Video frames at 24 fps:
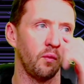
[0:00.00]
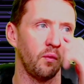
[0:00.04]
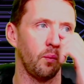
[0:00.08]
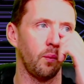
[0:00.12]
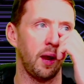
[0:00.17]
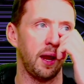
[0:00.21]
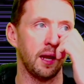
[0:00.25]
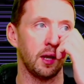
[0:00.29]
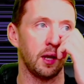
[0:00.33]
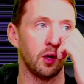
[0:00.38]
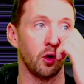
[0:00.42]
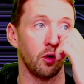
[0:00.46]

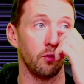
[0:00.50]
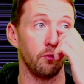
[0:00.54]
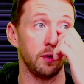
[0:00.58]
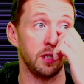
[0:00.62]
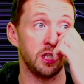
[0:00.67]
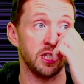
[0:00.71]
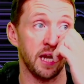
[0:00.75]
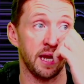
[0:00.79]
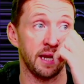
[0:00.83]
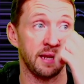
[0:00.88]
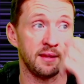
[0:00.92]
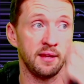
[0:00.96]
where it got
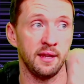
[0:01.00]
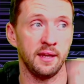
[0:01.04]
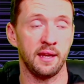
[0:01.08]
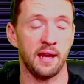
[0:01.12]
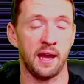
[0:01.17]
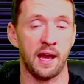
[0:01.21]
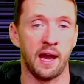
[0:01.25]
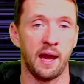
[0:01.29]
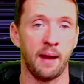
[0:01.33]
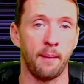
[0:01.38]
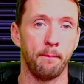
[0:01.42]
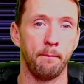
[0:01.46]
rejected
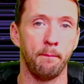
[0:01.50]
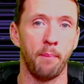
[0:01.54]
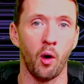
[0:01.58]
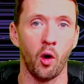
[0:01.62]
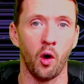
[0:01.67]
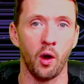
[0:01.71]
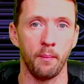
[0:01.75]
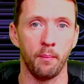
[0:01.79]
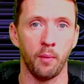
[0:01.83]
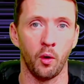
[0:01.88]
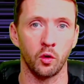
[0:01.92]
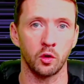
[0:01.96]
at
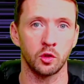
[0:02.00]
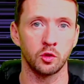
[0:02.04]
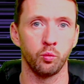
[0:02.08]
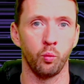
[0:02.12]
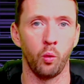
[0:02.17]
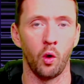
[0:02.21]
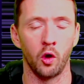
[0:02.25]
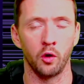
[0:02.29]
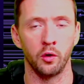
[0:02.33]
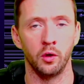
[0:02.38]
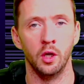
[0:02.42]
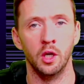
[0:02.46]
buy box
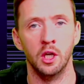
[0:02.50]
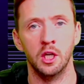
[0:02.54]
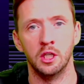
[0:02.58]
1.